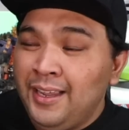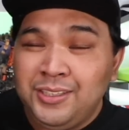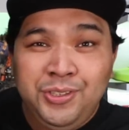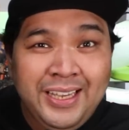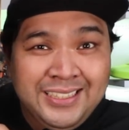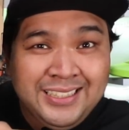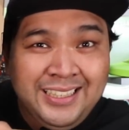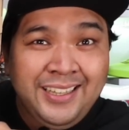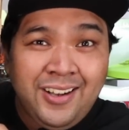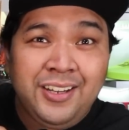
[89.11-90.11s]
Now, as you guys can
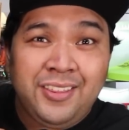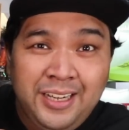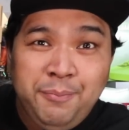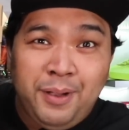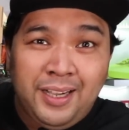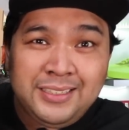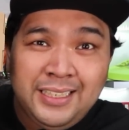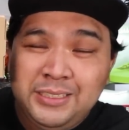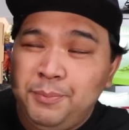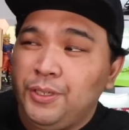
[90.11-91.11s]
see, there are three
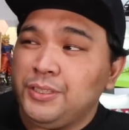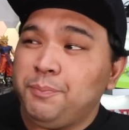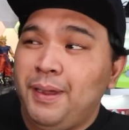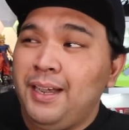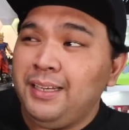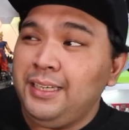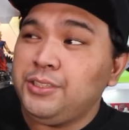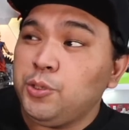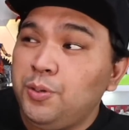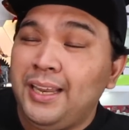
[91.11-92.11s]
boxes because apparently
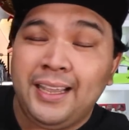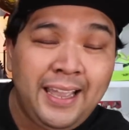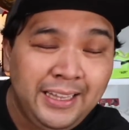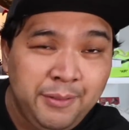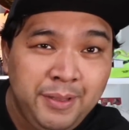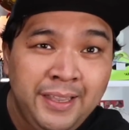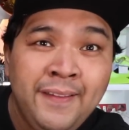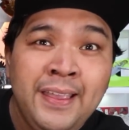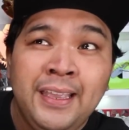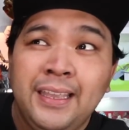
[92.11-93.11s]
Sole Academy
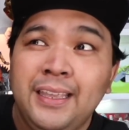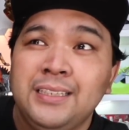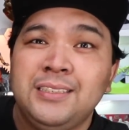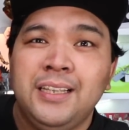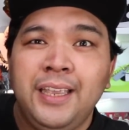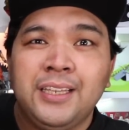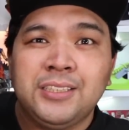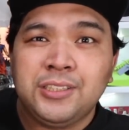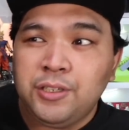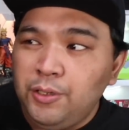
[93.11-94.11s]
is the
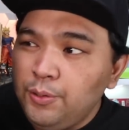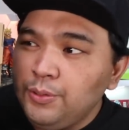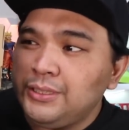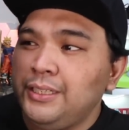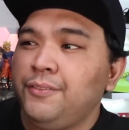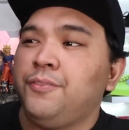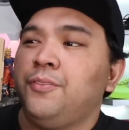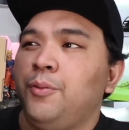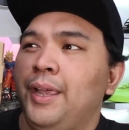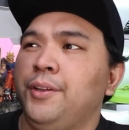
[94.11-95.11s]

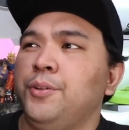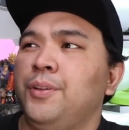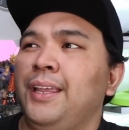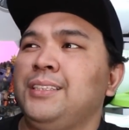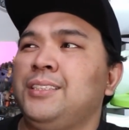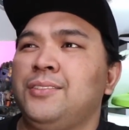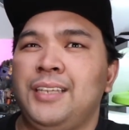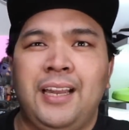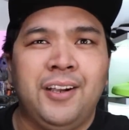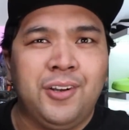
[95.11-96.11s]
exclusive, I don't know, like
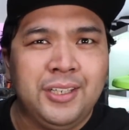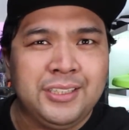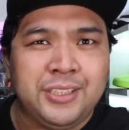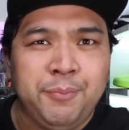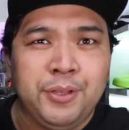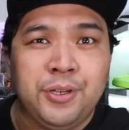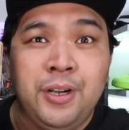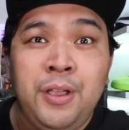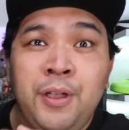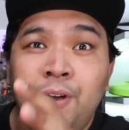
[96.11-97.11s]
seller or
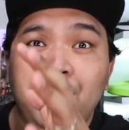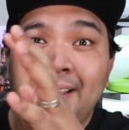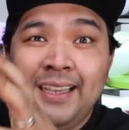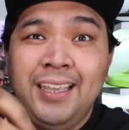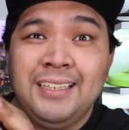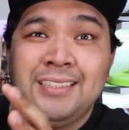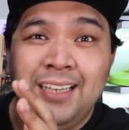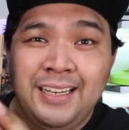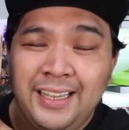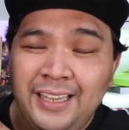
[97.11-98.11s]
distributor of the kids
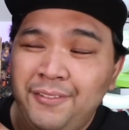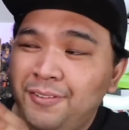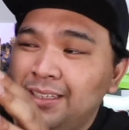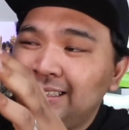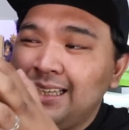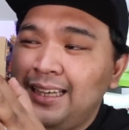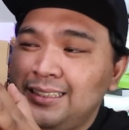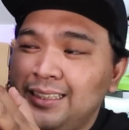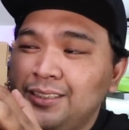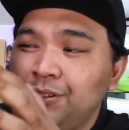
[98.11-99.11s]
and infant
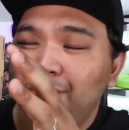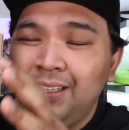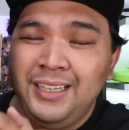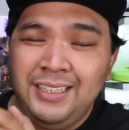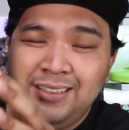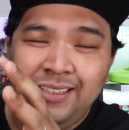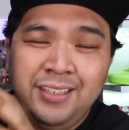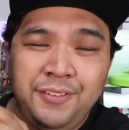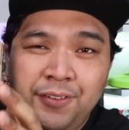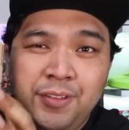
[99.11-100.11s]
sizes of the Yeezy
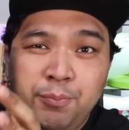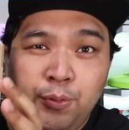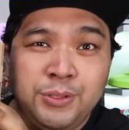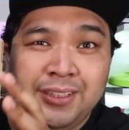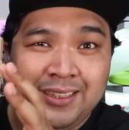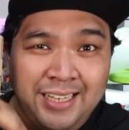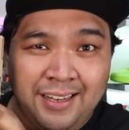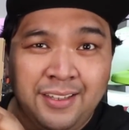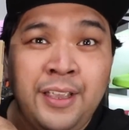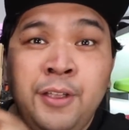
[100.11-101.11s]
three fifty Boost Synth.